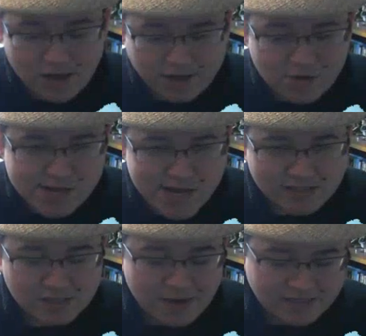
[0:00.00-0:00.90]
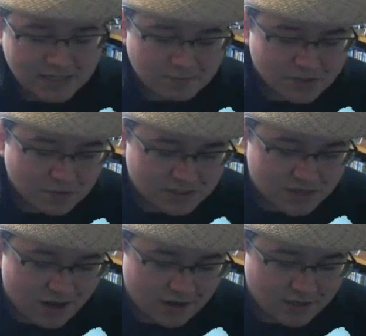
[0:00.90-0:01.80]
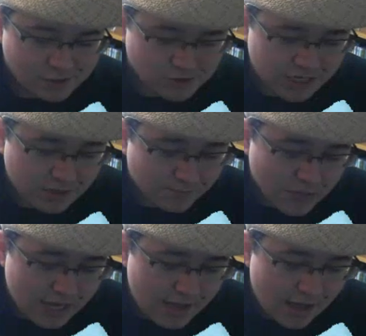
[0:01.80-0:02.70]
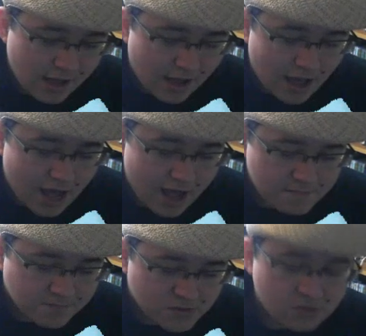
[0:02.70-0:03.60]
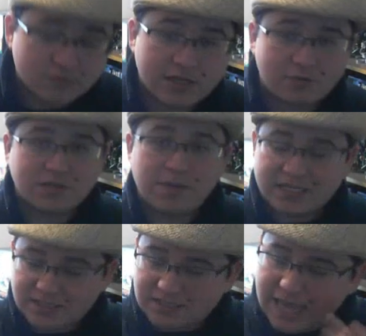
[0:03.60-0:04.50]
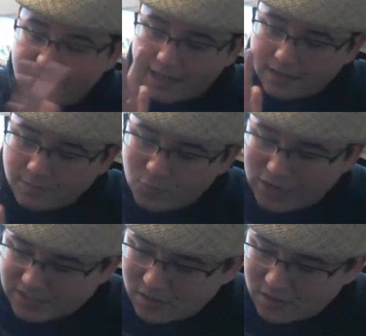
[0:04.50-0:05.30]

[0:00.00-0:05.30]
uh, you can customize them, so it's not a huge deal. Um, so there was a big Sega press